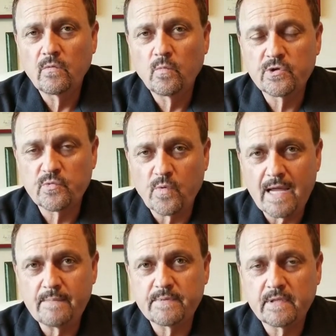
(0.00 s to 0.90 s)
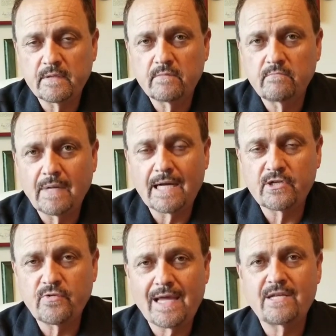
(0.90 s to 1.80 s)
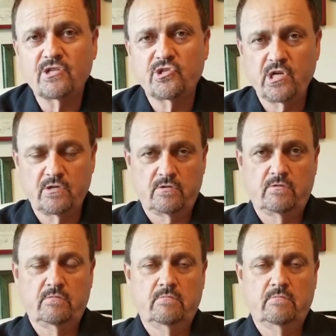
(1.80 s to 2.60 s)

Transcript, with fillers: was raped by a transgender.